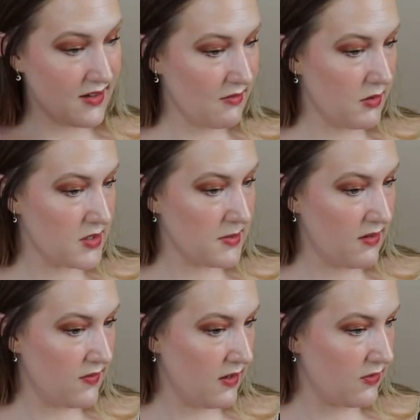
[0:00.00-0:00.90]
what was my
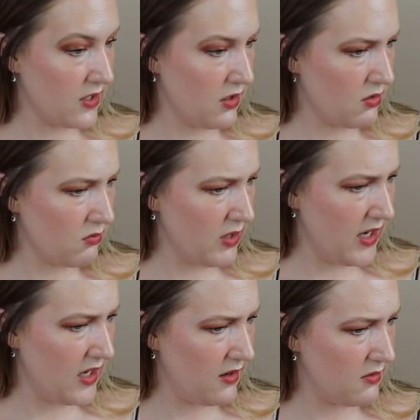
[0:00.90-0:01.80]
favorite?
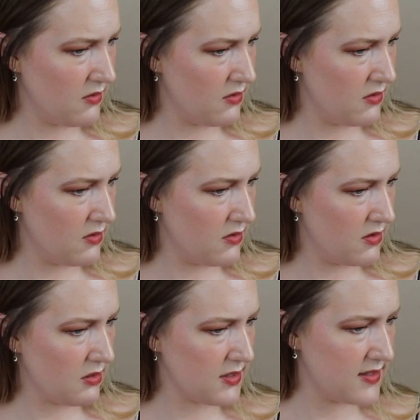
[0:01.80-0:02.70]
Wait,
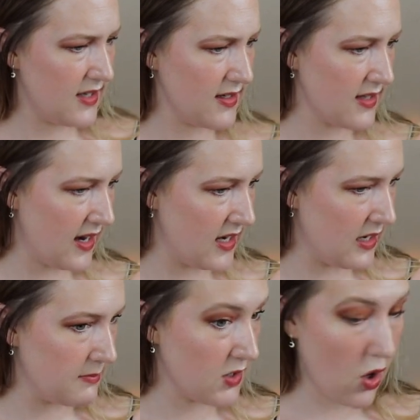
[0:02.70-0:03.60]
there's six
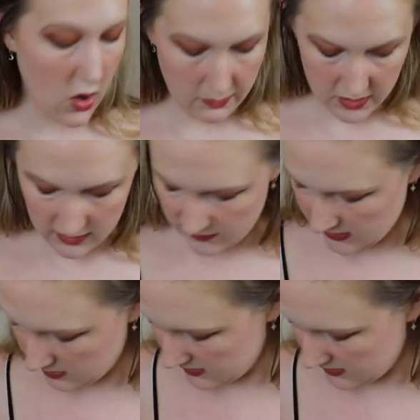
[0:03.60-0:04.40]
items. Oh, I wonder if this